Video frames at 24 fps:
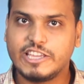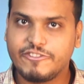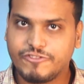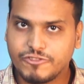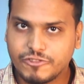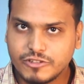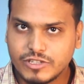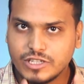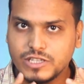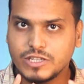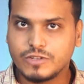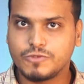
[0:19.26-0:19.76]

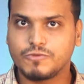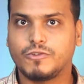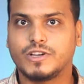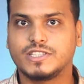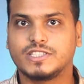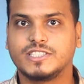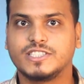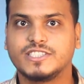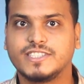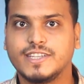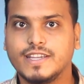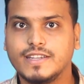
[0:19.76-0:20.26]
If you didn't
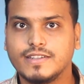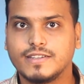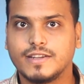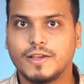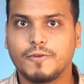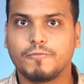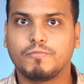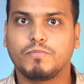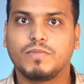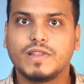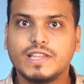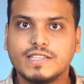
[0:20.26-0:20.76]
watch it yet,
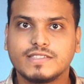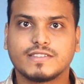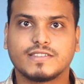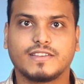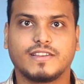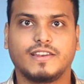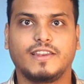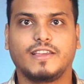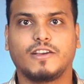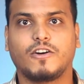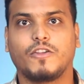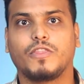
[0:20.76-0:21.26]
please
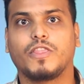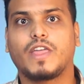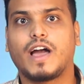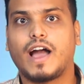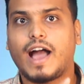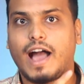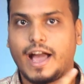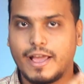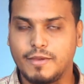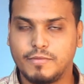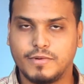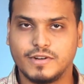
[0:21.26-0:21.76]
click on
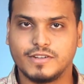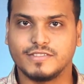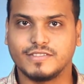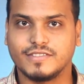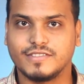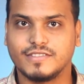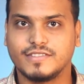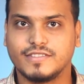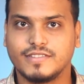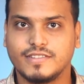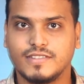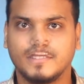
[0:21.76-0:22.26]
the I button.